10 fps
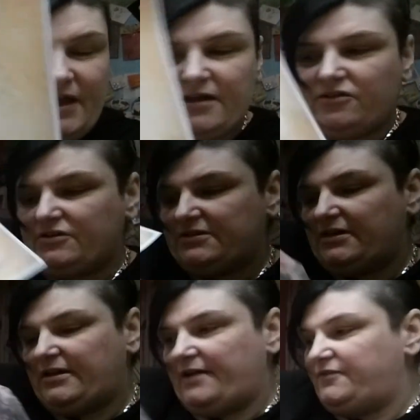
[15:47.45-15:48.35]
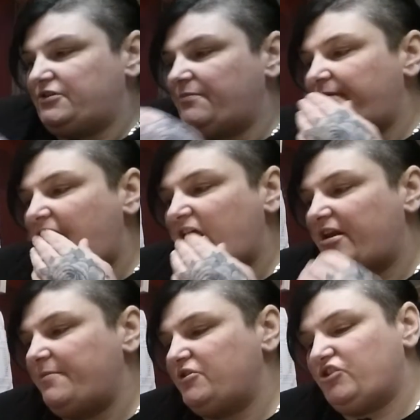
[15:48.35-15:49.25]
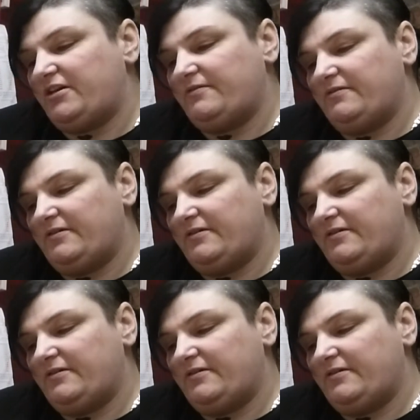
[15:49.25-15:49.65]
It looks like Crafter's Companion imagery.